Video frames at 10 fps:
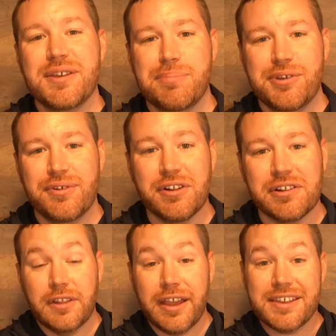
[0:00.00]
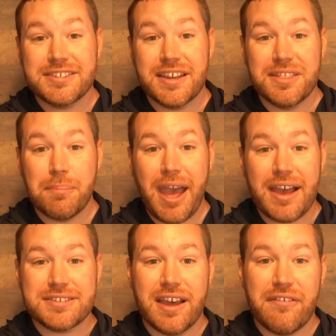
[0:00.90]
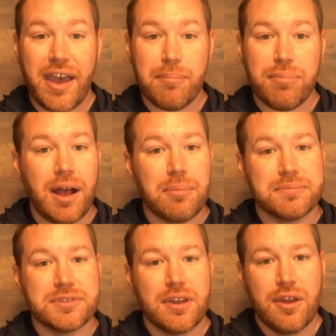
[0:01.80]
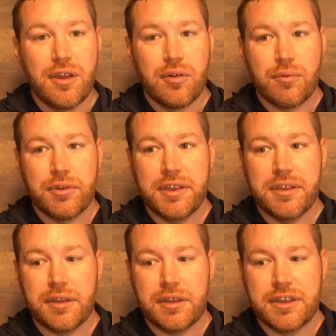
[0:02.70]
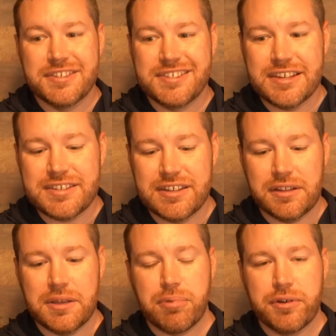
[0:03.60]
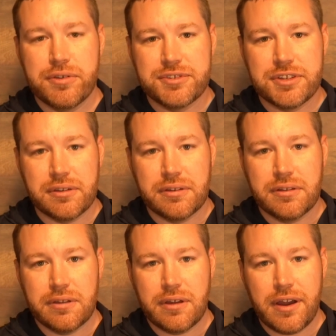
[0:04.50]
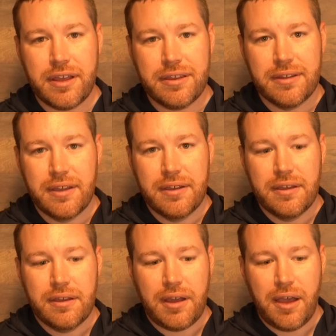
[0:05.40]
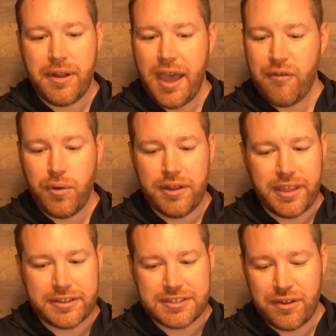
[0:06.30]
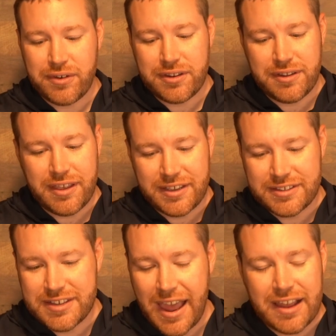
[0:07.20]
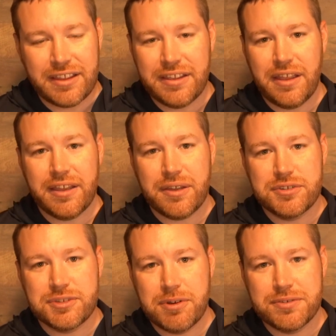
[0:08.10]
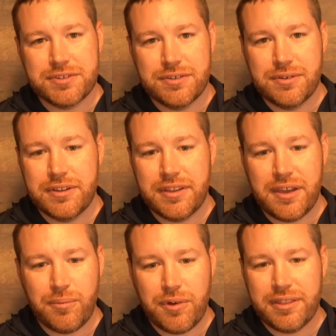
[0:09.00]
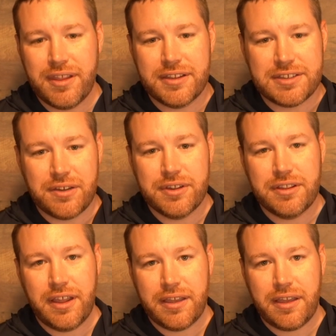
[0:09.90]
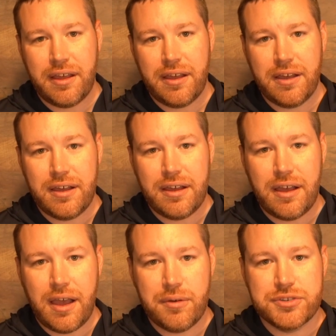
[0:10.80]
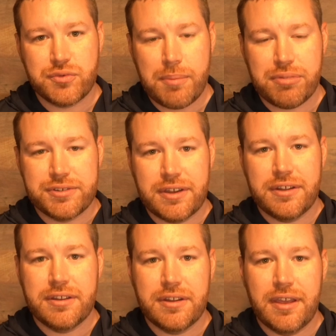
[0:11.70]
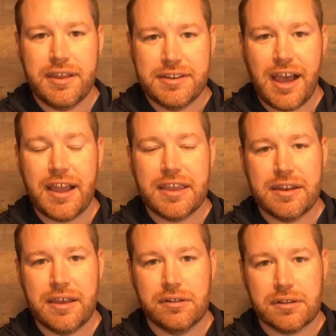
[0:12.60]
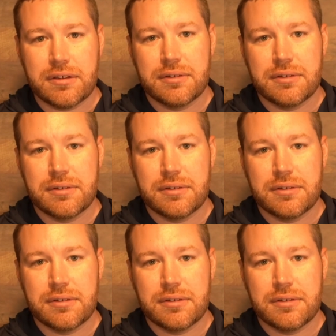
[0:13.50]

bugle. Like I said, in the past, I've had problems really consistently producing, all right? I would have one that sounded exactly like it was supposed to, and then one that sounded like I was representing a dying elk.